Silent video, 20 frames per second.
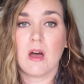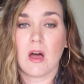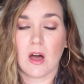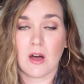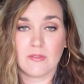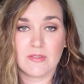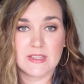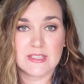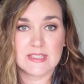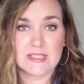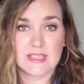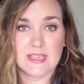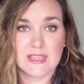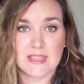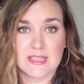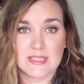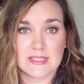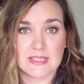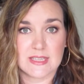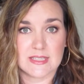Obviously,
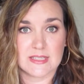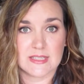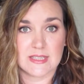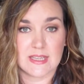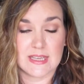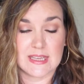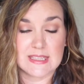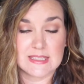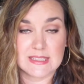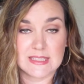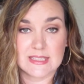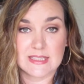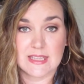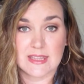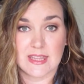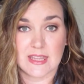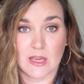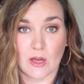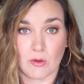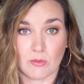this is,
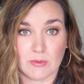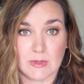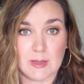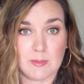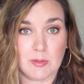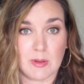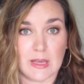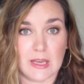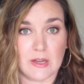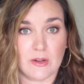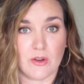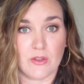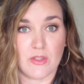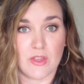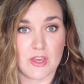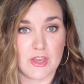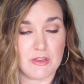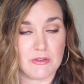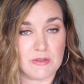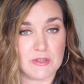isn't the only planner
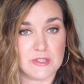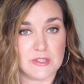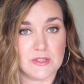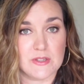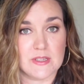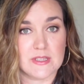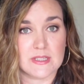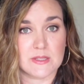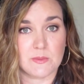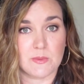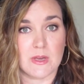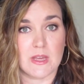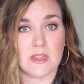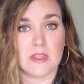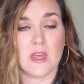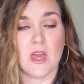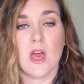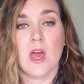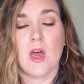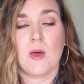that you could do this
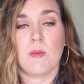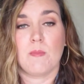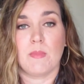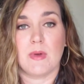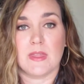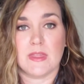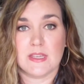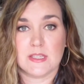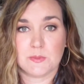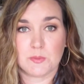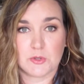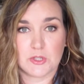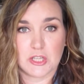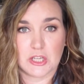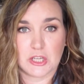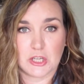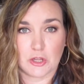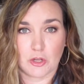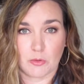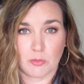with, but this
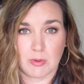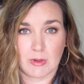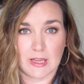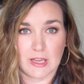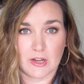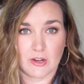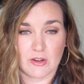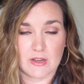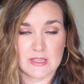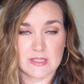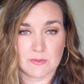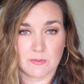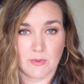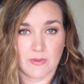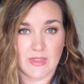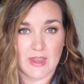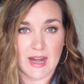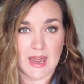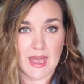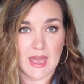particular planner is
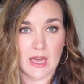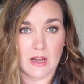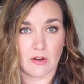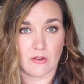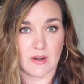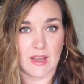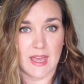one that I had on